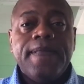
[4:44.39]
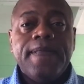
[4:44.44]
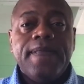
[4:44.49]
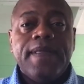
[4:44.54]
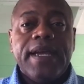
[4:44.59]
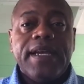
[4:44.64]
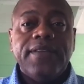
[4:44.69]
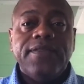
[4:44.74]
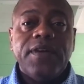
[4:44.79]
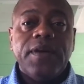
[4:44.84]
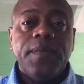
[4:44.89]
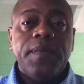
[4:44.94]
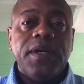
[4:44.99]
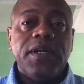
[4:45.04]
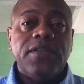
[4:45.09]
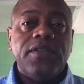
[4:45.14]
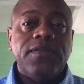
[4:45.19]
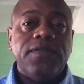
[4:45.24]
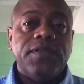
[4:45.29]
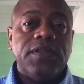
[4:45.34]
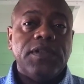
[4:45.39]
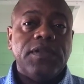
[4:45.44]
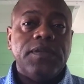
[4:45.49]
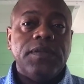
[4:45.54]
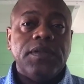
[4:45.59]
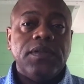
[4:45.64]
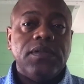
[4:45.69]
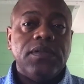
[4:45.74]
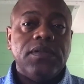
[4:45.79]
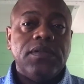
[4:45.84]
Thanks very much for
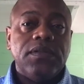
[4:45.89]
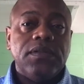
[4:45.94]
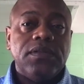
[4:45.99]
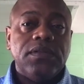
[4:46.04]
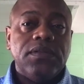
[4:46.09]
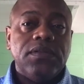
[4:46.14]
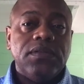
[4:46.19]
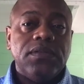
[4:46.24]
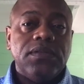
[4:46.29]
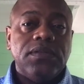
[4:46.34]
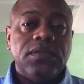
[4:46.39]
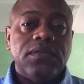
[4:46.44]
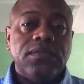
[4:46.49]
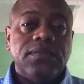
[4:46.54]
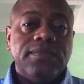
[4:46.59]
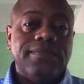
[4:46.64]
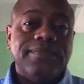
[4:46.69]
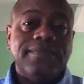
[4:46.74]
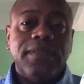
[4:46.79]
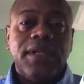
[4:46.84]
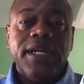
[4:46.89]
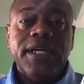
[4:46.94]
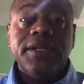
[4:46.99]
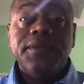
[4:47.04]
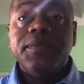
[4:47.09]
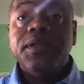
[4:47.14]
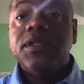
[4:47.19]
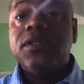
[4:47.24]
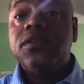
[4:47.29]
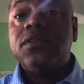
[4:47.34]

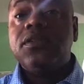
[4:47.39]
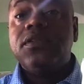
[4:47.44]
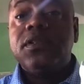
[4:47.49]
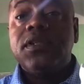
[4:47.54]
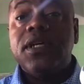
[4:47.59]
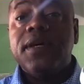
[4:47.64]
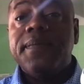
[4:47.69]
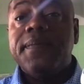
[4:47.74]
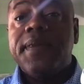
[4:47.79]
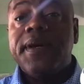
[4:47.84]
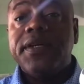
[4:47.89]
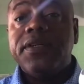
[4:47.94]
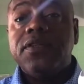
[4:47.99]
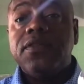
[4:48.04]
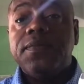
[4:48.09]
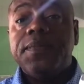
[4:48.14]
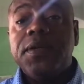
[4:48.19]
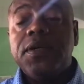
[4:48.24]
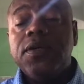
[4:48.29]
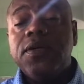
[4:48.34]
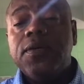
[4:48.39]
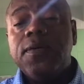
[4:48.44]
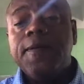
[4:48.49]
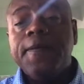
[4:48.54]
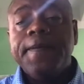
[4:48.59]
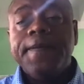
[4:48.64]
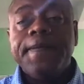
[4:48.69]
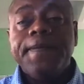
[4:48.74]
letting me give my spiel.